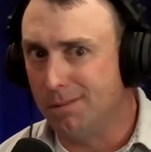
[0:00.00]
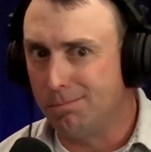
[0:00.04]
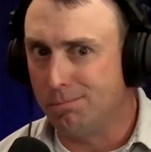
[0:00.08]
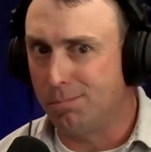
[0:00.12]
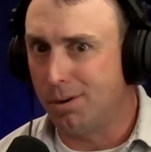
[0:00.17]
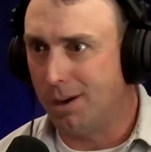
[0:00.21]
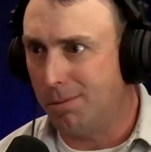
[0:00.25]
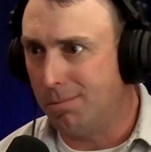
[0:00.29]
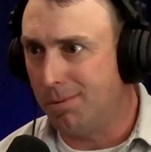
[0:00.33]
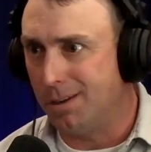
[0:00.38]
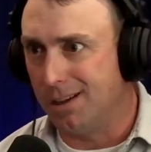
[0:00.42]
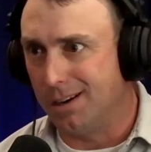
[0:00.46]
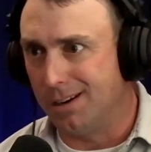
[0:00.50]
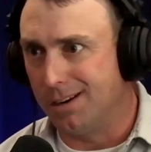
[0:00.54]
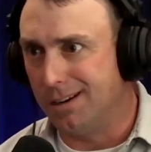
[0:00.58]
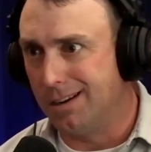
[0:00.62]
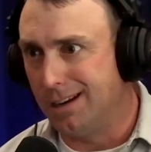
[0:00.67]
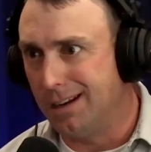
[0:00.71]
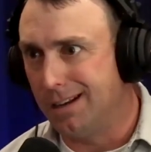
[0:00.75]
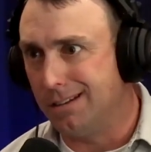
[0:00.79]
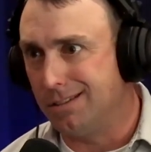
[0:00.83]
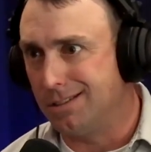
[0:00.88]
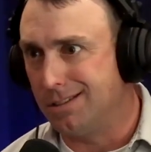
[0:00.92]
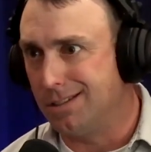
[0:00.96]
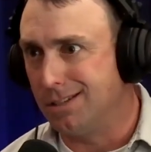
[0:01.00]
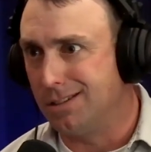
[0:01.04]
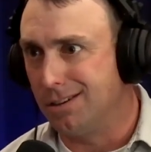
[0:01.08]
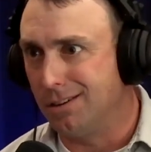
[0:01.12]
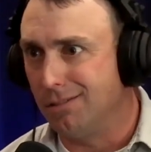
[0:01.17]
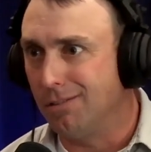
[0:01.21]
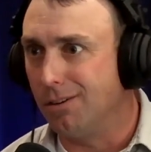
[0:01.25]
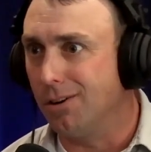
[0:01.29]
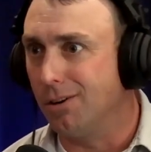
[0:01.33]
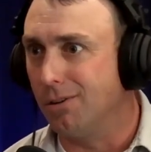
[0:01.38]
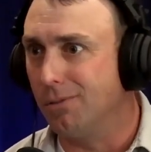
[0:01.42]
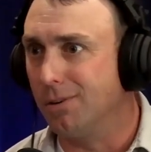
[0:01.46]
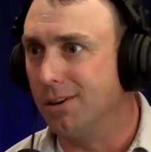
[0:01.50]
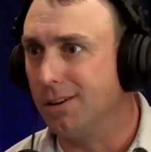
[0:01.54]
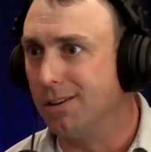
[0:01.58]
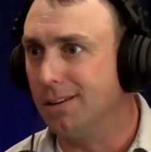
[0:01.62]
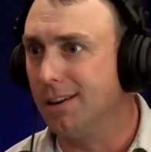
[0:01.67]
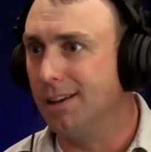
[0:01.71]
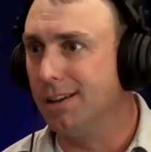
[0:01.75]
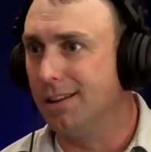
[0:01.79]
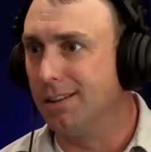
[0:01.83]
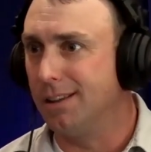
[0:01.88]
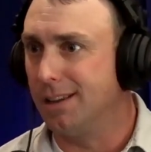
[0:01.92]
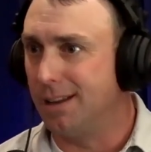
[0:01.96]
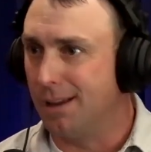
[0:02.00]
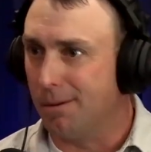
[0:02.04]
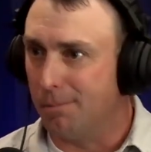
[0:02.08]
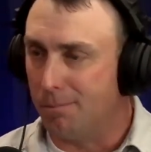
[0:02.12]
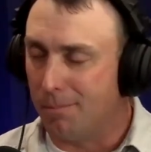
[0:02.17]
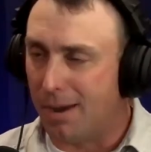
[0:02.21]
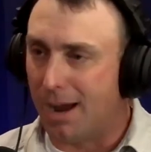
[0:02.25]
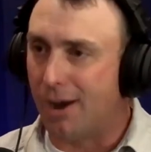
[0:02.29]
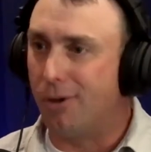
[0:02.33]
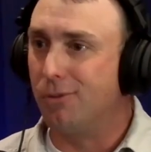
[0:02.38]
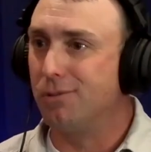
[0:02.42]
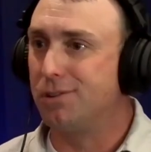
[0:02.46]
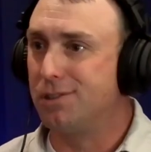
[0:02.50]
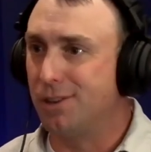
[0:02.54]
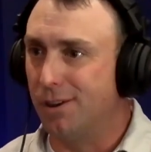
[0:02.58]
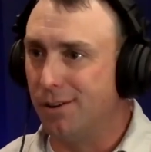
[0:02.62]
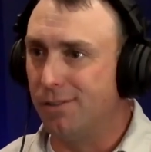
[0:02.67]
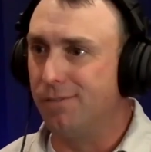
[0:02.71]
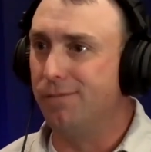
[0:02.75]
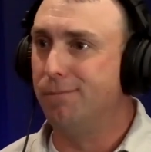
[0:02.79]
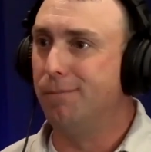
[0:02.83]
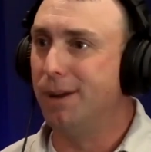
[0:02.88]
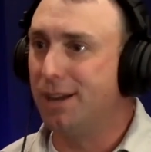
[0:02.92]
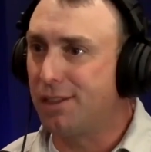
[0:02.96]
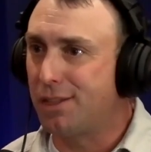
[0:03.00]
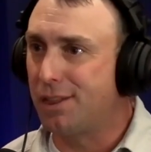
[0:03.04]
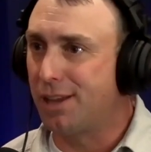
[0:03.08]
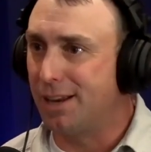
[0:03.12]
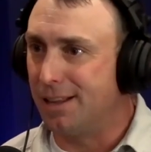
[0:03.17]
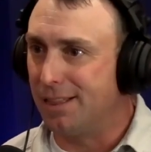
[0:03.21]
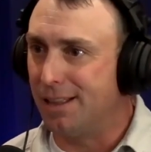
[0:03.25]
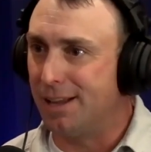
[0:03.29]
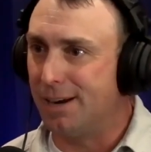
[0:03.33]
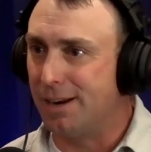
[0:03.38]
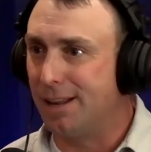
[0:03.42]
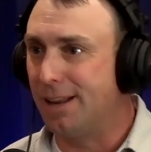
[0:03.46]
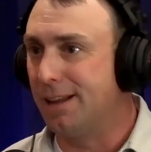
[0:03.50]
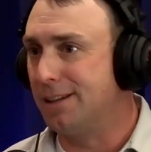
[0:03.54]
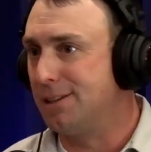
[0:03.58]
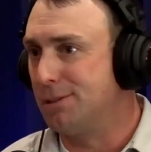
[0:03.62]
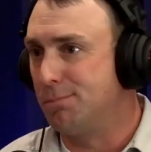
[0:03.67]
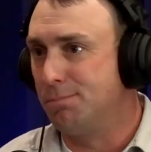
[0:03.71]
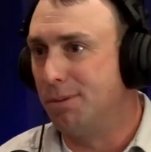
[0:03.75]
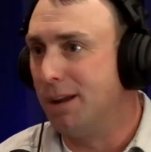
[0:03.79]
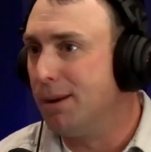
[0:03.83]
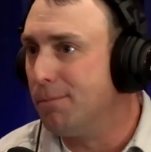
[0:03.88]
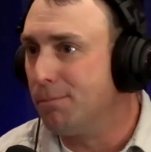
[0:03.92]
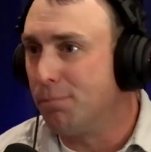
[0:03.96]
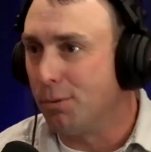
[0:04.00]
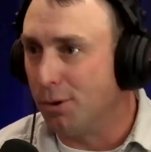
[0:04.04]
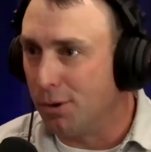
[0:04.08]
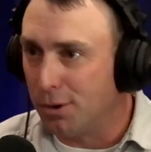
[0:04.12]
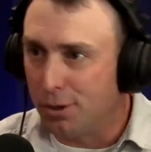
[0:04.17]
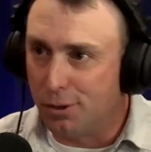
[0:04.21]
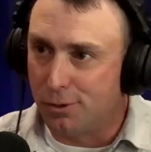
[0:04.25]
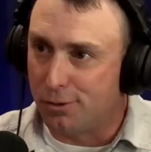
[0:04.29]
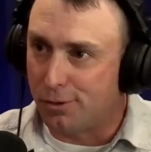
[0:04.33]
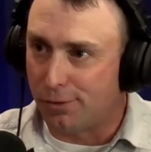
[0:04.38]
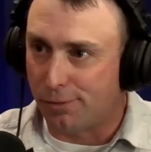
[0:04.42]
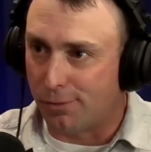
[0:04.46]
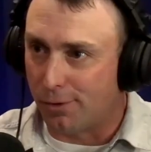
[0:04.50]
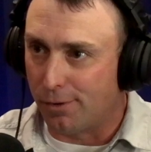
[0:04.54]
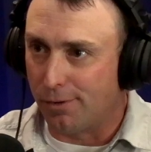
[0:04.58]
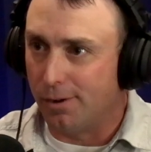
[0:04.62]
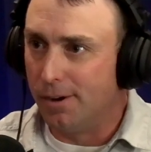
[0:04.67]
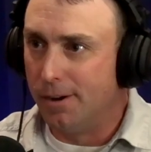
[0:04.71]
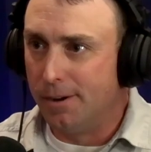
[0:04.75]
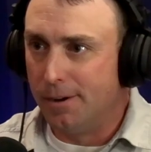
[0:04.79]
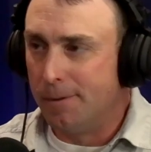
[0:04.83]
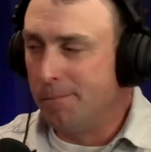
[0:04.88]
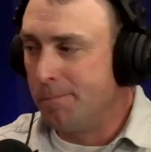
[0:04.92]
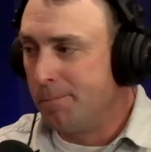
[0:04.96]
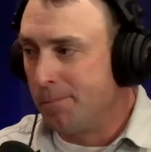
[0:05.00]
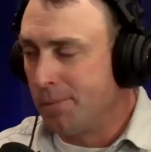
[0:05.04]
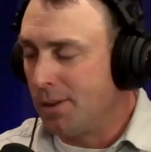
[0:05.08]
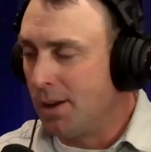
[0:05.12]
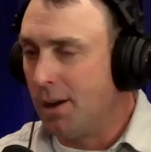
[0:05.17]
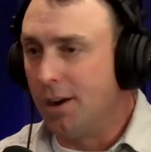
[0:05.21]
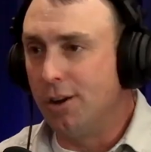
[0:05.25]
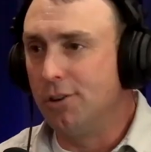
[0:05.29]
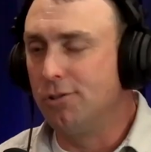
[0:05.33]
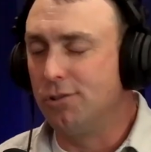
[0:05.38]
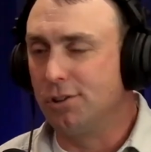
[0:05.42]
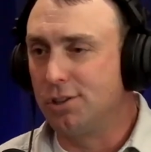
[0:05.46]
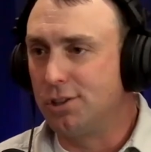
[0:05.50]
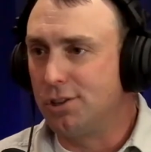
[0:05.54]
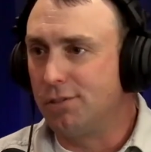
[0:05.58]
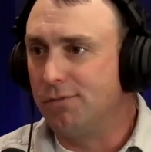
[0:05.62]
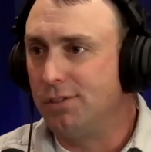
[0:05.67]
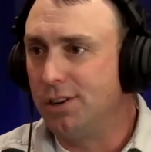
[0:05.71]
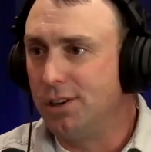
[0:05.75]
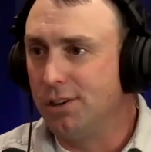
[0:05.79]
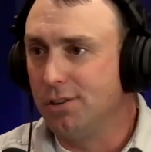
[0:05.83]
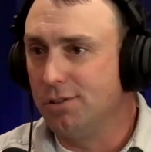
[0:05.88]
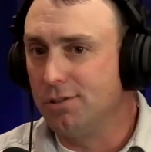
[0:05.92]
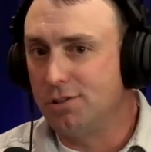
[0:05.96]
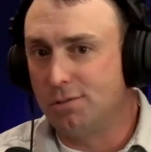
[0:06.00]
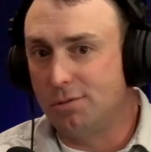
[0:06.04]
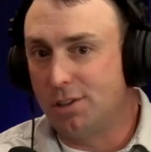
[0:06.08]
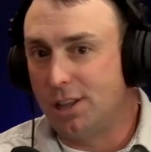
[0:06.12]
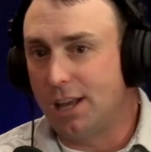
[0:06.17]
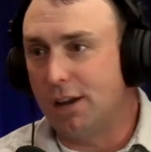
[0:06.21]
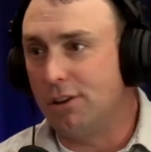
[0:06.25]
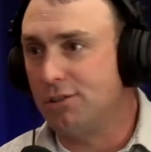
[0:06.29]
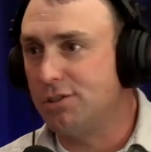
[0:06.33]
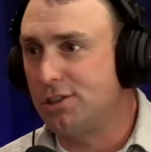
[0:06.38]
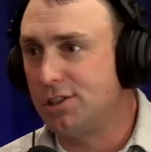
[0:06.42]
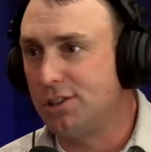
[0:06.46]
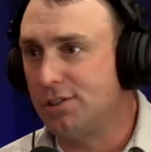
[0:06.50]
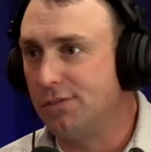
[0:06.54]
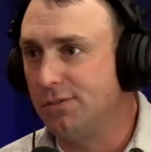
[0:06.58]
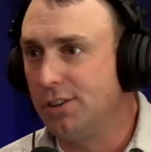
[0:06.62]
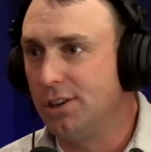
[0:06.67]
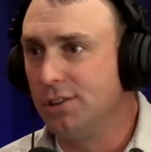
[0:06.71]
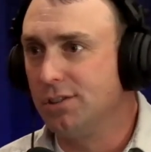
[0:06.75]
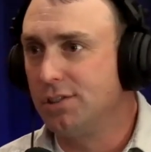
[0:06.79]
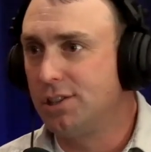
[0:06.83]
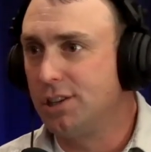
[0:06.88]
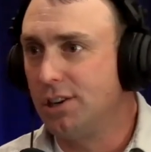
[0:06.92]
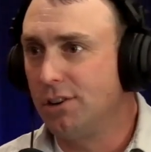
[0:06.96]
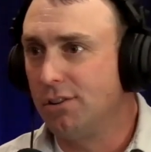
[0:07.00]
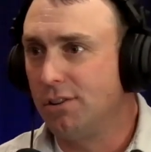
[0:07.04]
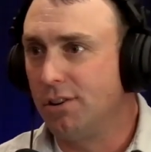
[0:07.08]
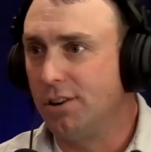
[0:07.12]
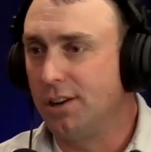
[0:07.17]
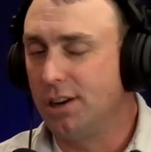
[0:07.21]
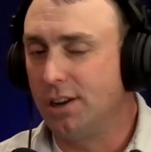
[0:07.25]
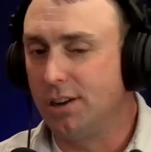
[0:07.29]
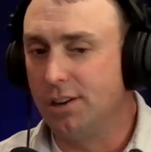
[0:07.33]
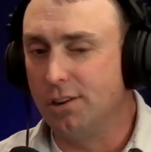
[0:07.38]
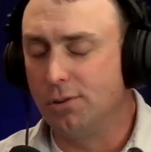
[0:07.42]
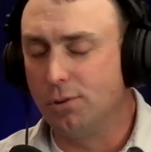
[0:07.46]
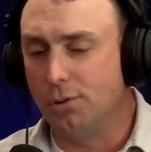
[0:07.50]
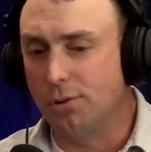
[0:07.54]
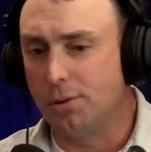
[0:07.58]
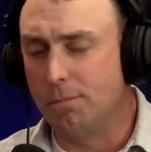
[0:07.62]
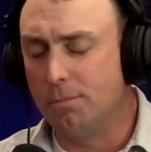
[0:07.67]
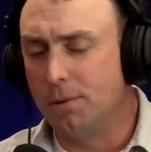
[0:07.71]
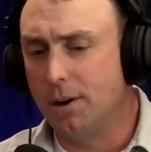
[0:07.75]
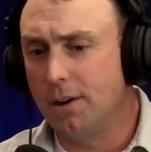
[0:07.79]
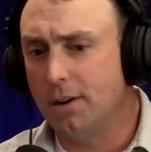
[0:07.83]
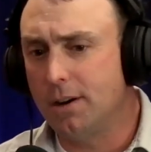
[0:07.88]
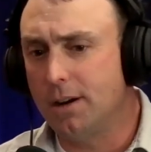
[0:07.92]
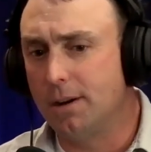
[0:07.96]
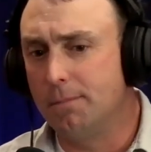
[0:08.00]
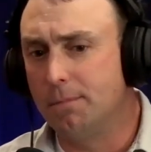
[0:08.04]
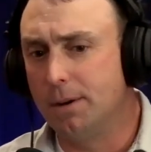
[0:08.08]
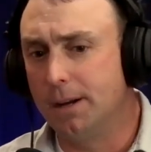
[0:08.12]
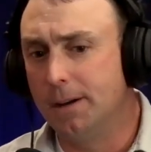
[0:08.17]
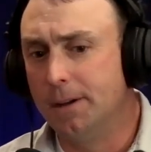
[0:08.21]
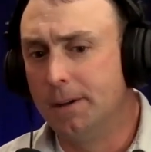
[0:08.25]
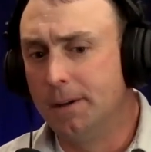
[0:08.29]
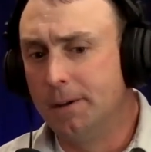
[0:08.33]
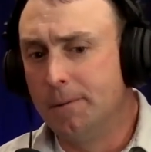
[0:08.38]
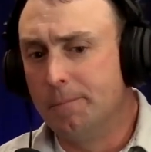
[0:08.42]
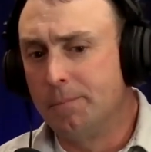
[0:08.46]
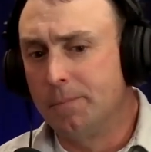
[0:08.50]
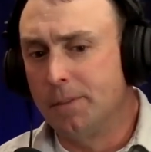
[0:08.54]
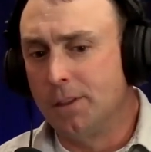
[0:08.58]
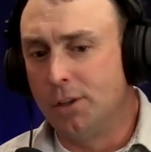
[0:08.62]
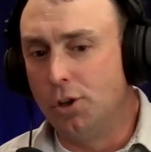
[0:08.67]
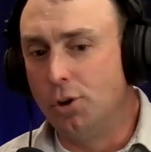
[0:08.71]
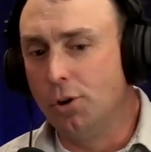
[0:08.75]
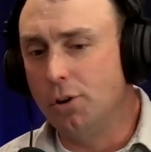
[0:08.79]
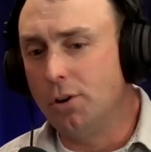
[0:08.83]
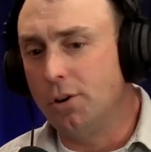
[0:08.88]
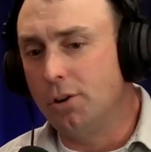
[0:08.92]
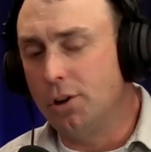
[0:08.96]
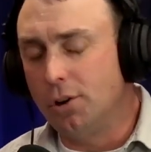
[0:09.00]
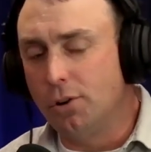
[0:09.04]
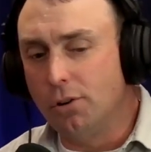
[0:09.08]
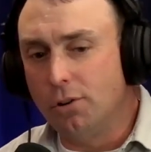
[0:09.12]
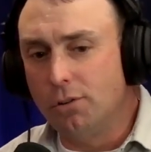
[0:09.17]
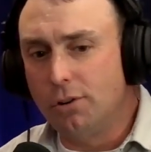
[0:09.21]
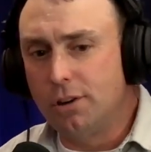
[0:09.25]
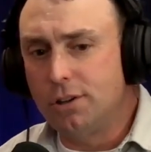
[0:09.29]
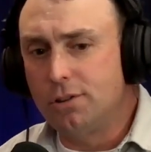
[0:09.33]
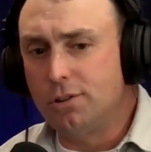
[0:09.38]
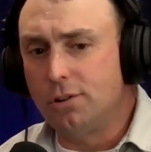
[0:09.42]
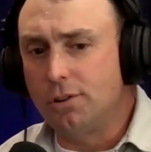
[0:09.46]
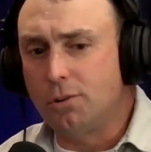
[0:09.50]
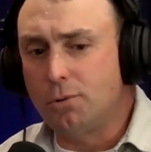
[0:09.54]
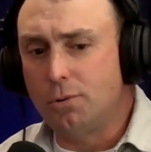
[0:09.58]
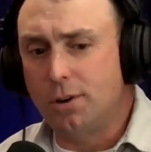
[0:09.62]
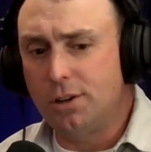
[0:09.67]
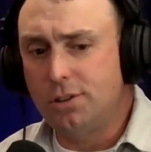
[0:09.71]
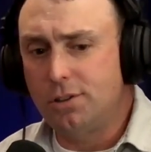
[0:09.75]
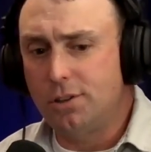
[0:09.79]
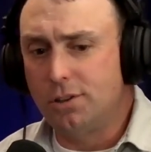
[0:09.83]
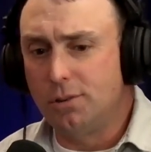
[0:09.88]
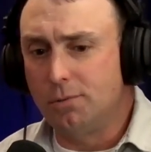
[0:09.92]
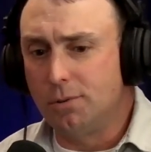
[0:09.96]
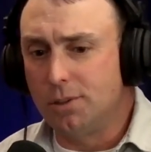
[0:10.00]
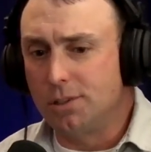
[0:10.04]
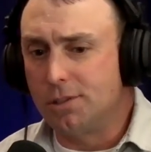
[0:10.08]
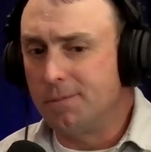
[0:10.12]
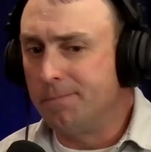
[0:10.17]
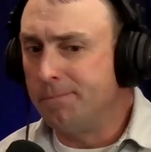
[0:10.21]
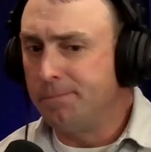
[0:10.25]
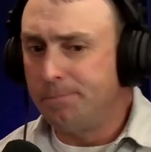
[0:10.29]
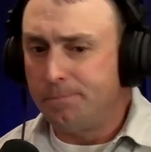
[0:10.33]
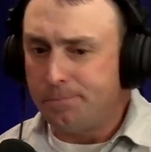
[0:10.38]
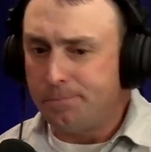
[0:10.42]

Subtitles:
probably at a net zero in the amount of methane that has been produced for hundreds of years, thousands of years here in North America. But your original question was,